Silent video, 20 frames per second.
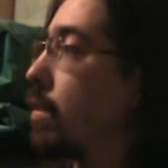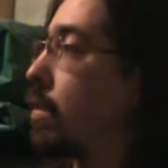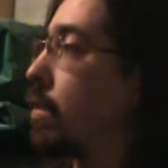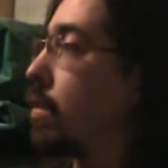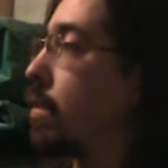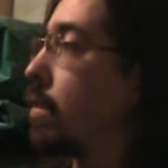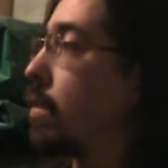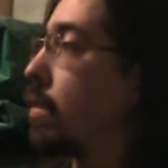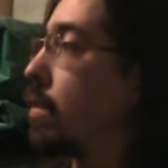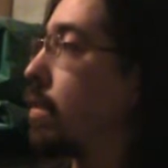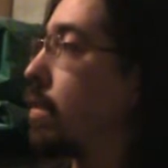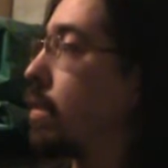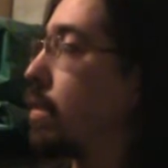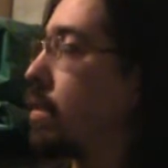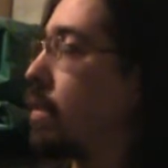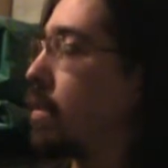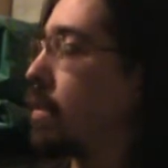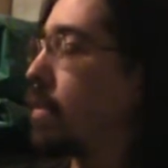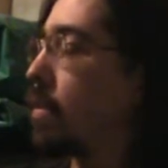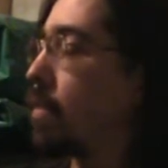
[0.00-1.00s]

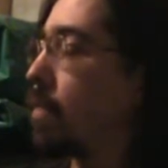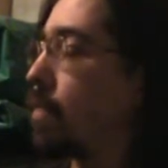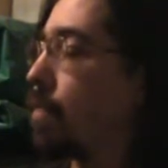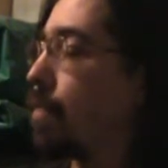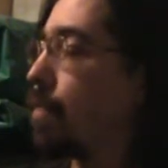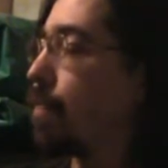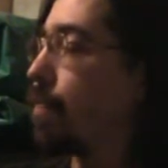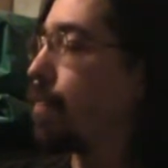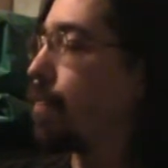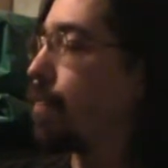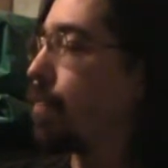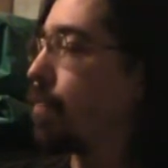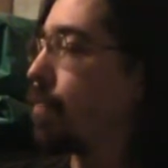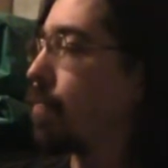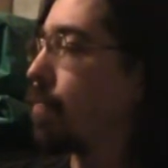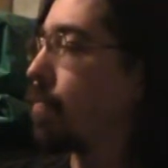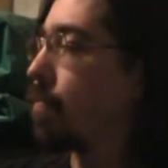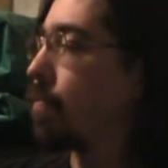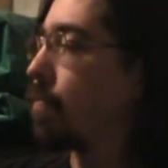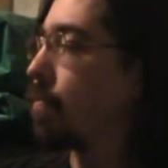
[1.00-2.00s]

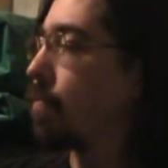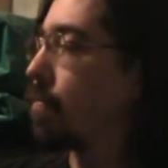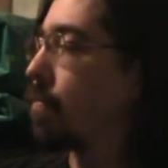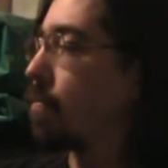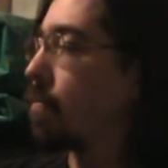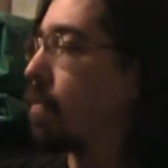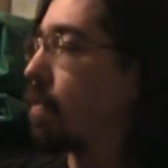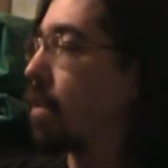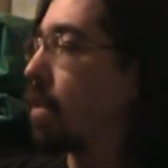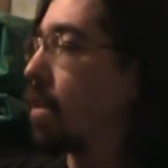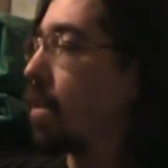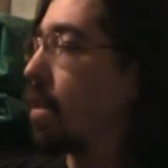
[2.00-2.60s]
Nothing is said.